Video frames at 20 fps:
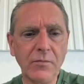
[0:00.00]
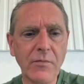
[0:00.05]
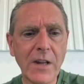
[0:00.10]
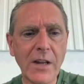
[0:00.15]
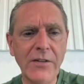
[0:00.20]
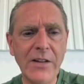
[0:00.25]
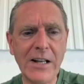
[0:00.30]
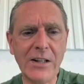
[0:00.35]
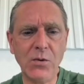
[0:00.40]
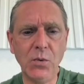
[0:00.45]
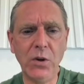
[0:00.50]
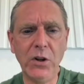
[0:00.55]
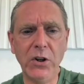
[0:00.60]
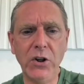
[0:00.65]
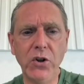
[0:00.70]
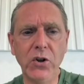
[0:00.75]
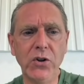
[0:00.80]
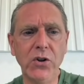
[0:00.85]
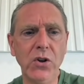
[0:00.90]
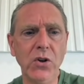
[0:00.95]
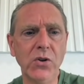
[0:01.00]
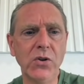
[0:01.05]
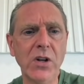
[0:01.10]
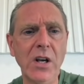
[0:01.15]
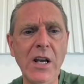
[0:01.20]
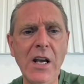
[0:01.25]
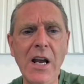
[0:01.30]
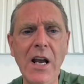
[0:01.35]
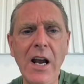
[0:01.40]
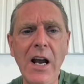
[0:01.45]
That's really good news.
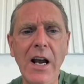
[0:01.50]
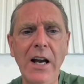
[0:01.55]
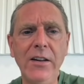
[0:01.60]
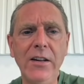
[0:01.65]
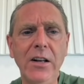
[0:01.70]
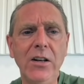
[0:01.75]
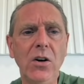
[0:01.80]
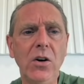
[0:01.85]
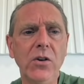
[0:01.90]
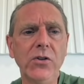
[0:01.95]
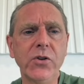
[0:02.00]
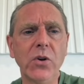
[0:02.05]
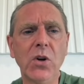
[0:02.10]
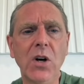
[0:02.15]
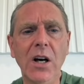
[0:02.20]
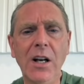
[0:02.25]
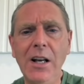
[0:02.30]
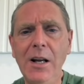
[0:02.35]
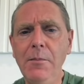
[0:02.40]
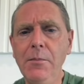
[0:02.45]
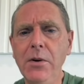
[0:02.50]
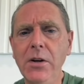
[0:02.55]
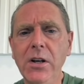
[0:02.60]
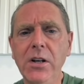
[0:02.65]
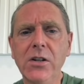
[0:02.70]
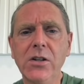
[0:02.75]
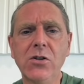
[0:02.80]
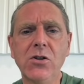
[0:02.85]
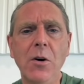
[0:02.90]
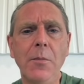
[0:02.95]
And then also Colombia
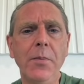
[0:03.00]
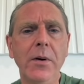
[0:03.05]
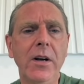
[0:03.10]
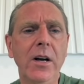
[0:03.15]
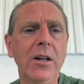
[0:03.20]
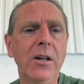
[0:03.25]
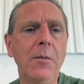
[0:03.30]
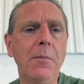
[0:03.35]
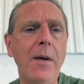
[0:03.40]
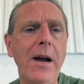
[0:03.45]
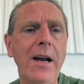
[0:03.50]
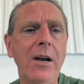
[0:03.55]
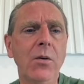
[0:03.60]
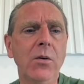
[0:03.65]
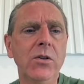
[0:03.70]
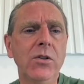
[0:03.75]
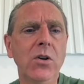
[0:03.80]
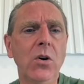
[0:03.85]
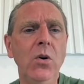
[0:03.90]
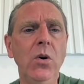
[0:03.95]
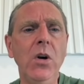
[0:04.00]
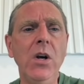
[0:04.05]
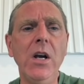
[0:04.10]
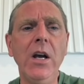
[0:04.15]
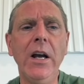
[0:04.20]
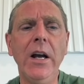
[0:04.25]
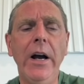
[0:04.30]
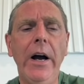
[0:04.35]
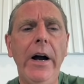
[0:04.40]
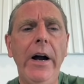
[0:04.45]
is jumping on the bandwagon. So
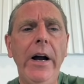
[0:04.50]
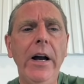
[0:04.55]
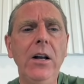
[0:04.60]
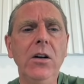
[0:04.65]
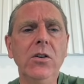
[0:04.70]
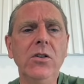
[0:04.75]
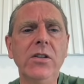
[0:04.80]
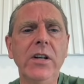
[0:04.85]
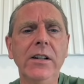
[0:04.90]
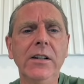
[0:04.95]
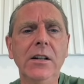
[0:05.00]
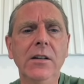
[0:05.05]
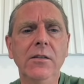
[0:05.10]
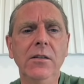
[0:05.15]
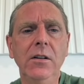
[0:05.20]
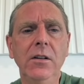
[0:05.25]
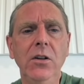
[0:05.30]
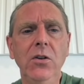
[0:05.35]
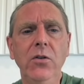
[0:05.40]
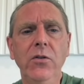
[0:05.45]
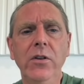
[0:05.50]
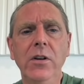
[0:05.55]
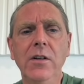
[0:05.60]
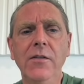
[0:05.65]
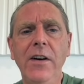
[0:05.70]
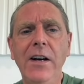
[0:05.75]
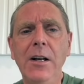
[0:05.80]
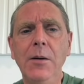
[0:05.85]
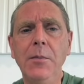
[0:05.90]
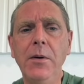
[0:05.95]
it looks like that, you know, the
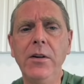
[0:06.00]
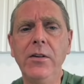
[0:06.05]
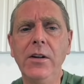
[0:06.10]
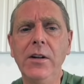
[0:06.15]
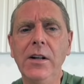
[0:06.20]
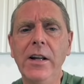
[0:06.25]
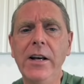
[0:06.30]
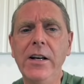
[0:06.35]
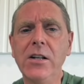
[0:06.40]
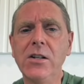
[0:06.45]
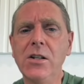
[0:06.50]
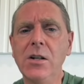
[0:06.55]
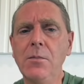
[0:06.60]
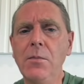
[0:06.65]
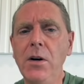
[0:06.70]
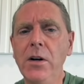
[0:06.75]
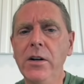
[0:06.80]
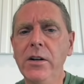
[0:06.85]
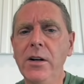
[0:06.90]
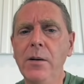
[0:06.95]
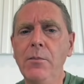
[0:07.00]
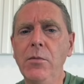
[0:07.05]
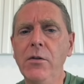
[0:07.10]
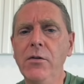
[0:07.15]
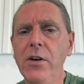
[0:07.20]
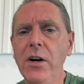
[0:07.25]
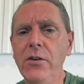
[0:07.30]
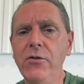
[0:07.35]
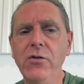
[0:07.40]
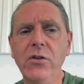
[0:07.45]
development in the latest among number of
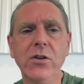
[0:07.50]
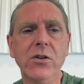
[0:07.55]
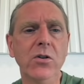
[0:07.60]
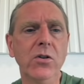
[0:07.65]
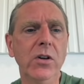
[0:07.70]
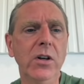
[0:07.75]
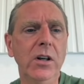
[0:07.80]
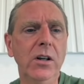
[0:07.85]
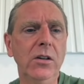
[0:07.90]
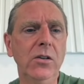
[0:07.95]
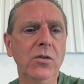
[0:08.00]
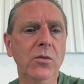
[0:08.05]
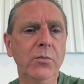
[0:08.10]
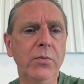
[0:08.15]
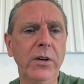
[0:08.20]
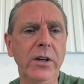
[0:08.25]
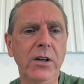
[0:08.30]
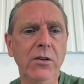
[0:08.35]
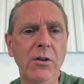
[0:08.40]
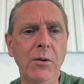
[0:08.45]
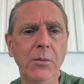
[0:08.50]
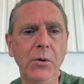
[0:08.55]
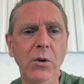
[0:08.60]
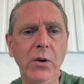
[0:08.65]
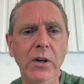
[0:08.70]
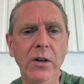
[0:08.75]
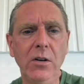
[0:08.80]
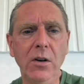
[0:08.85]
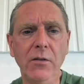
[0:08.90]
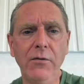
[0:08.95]
countries looking to bring crypto
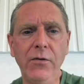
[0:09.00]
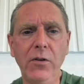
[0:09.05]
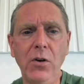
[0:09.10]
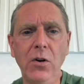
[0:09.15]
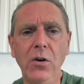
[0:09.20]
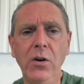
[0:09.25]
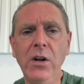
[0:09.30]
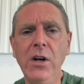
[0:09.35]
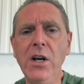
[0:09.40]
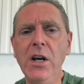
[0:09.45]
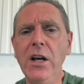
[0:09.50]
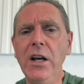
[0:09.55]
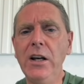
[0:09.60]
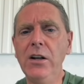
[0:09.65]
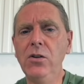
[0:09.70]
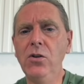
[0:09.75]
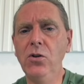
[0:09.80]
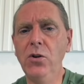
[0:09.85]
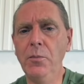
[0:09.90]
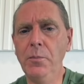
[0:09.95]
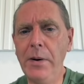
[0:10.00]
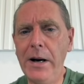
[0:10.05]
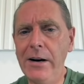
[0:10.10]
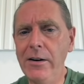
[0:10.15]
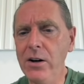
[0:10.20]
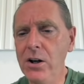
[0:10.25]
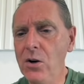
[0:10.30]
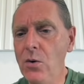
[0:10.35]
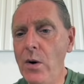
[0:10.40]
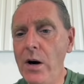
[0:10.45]
into the fold, including
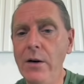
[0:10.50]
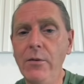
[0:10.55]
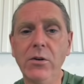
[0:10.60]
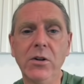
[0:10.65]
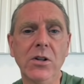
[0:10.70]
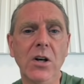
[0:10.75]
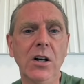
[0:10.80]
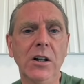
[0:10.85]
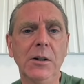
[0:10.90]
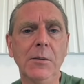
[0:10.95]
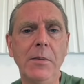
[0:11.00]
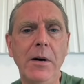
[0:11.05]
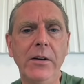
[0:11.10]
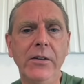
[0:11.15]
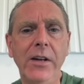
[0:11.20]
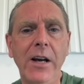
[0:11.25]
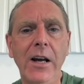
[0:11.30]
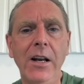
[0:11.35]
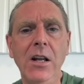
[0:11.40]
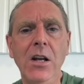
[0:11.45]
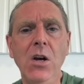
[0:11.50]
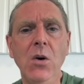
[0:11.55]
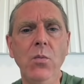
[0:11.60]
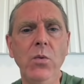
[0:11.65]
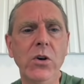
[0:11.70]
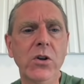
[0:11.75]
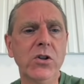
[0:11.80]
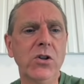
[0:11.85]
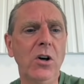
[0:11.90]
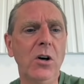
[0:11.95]
Paraguay. We talked about that,
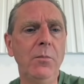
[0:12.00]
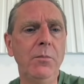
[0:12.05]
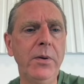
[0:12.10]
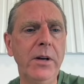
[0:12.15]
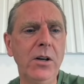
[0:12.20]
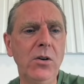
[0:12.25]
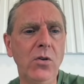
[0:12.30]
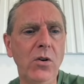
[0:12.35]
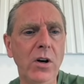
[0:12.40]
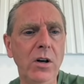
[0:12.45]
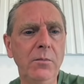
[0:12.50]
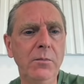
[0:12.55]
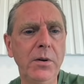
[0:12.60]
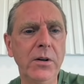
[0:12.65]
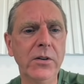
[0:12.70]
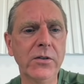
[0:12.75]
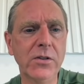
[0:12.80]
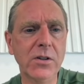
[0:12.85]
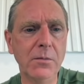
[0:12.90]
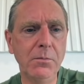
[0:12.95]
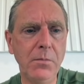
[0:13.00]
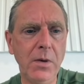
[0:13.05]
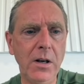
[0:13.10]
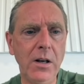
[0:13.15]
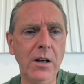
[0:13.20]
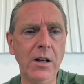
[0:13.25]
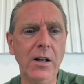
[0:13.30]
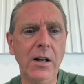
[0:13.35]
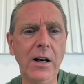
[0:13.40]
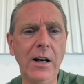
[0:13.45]
which saw a Bitcoin bill
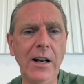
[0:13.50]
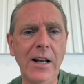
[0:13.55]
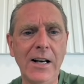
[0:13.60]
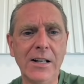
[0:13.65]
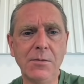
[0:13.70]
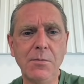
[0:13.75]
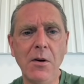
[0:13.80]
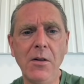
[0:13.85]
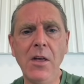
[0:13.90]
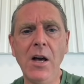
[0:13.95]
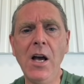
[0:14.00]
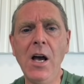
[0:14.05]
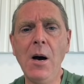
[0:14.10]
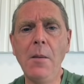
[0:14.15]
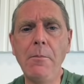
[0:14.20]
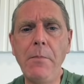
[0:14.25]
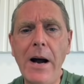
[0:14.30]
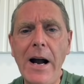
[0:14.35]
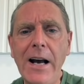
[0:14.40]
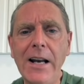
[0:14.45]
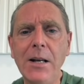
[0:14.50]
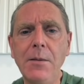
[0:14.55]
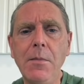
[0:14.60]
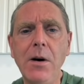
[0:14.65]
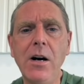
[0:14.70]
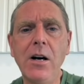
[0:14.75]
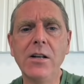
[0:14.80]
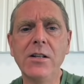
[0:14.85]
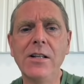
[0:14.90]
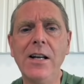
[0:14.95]
submitted last month.
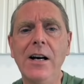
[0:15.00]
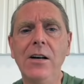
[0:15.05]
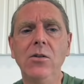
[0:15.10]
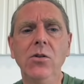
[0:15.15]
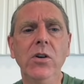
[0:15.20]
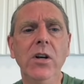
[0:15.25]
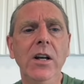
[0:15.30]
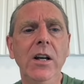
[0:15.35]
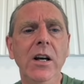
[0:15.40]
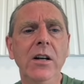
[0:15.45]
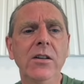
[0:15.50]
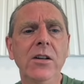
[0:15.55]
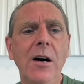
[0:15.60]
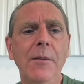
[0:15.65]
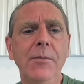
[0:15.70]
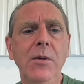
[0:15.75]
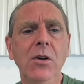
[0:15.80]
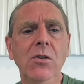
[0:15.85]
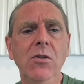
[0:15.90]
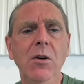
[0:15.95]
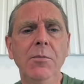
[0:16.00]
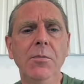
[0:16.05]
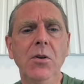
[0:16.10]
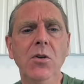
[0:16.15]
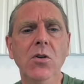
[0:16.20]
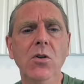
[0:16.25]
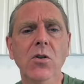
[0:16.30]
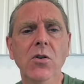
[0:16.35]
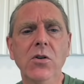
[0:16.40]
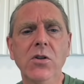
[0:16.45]
Panama is now looking at adopting
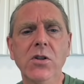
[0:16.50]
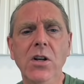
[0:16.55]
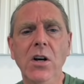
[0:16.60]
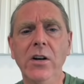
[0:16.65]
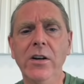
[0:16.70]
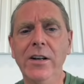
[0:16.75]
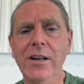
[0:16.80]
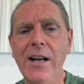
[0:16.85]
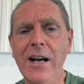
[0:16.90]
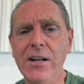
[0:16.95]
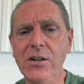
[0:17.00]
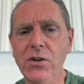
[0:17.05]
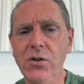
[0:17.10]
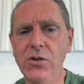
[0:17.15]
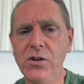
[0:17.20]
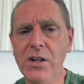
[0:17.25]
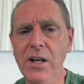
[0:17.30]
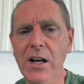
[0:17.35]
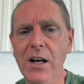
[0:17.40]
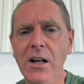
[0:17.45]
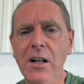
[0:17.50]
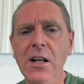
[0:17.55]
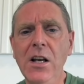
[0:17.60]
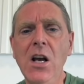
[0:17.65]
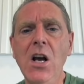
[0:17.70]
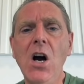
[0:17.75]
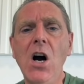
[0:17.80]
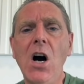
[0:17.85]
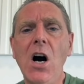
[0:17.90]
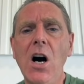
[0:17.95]
cryptocurrency on a national scale.
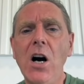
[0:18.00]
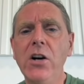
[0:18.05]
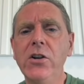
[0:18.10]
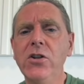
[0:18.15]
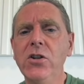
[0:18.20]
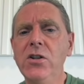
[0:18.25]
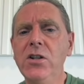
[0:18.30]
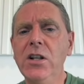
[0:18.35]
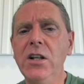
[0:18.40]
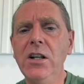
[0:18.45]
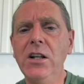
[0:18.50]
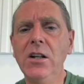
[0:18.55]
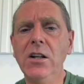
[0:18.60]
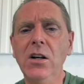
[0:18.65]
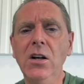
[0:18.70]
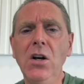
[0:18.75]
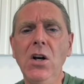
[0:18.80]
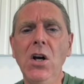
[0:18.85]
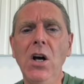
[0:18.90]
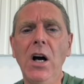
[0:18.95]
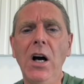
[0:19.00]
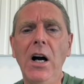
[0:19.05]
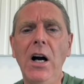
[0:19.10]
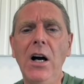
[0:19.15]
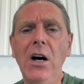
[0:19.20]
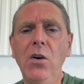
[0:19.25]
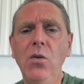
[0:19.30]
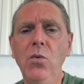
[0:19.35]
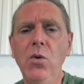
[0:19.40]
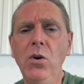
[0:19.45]
Argentina
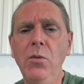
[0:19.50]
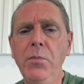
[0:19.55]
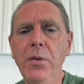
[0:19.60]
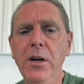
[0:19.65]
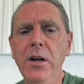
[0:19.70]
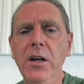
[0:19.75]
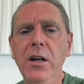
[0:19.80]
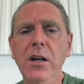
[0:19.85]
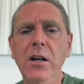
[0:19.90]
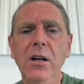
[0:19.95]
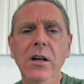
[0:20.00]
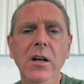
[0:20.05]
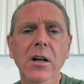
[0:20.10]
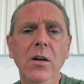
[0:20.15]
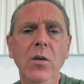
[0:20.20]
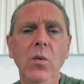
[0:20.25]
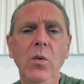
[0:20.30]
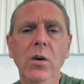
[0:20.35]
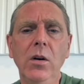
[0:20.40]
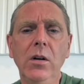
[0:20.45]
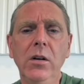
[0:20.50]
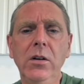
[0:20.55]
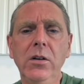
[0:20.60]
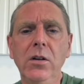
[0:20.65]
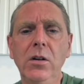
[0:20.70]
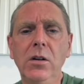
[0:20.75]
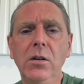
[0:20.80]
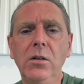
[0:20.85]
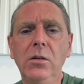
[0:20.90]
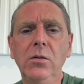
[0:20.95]
will be, you
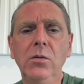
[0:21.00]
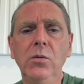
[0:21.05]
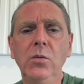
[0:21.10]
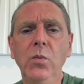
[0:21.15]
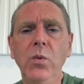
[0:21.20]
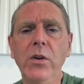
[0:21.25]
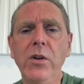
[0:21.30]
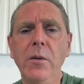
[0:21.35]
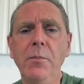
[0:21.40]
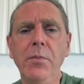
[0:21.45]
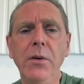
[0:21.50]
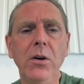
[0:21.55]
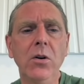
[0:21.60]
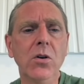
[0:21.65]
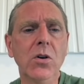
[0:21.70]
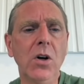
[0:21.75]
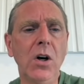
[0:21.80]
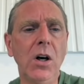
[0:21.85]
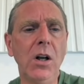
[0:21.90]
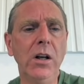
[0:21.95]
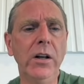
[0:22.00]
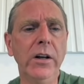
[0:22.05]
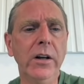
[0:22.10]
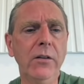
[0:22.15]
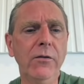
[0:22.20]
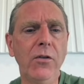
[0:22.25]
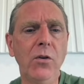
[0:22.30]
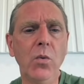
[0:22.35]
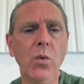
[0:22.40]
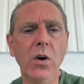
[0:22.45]
know, with a bill calling
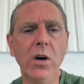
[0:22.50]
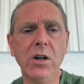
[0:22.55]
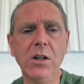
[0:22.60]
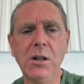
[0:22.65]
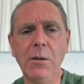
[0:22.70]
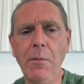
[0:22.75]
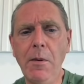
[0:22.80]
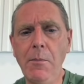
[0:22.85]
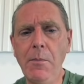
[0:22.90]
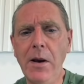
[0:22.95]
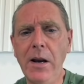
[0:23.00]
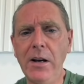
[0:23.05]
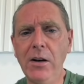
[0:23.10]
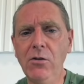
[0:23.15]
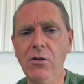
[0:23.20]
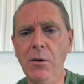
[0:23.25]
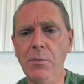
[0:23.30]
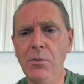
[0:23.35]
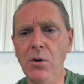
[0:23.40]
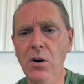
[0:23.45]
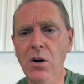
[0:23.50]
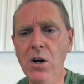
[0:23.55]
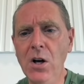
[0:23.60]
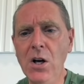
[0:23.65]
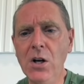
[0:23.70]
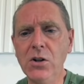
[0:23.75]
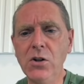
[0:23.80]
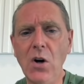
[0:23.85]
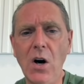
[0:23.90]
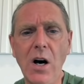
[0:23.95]
for workers to be paid in crypto.
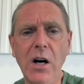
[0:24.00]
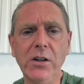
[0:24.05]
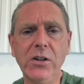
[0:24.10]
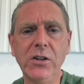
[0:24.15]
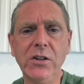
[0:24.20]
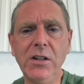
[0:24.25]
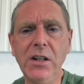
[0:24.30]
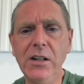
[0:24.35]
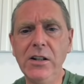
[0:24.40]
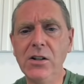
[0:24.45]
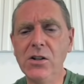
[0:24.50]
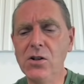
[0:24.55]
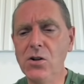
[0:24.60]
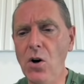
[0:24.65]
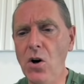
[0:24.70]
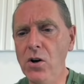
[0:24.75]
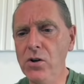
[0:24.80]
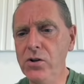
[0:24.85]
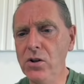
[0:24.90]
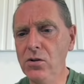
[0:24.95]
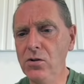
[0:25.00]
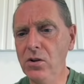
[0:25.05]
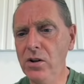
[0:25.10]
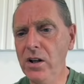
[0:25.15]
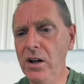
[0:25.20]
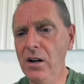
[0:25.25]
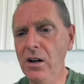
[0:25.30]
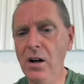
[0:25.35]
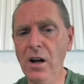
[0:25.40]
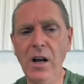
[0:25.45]
So Argentina is also
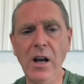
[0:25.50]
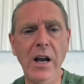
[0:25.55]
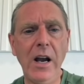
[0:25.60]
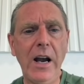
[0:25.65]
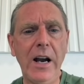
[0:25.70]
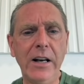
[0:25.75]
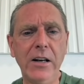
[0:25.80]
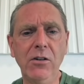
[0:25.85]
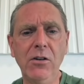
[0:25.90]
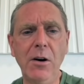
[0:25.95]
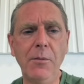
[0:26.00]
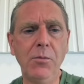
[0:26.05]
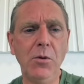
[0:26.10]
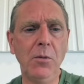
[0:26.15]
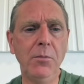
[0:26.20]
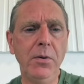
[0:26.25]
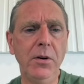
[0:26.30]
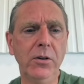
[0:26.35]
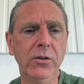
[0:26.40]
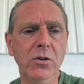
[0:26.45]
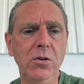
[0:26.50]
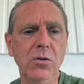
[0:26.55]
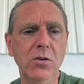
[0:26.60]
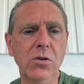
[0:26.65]
looking at a crypto bill too.